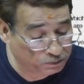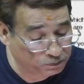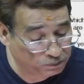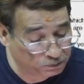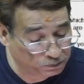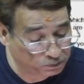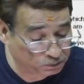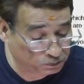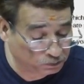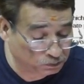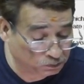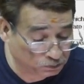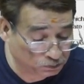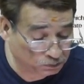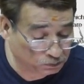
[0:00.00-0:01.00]

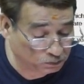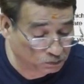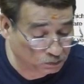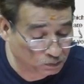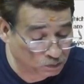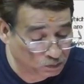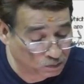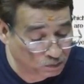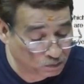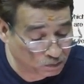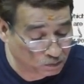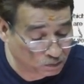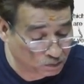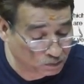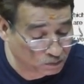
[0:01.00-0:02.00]

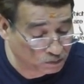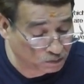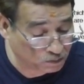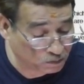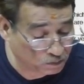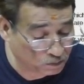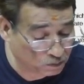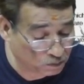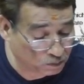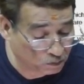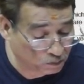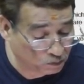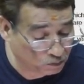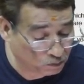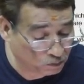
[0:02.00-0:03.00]

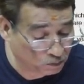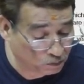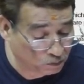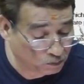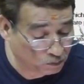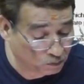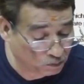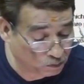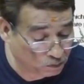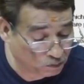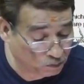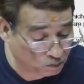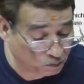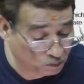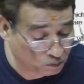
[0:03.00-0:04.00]

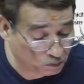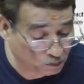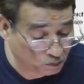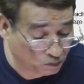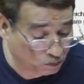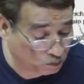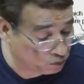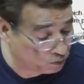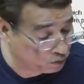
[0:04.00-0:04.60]
Nothing is said.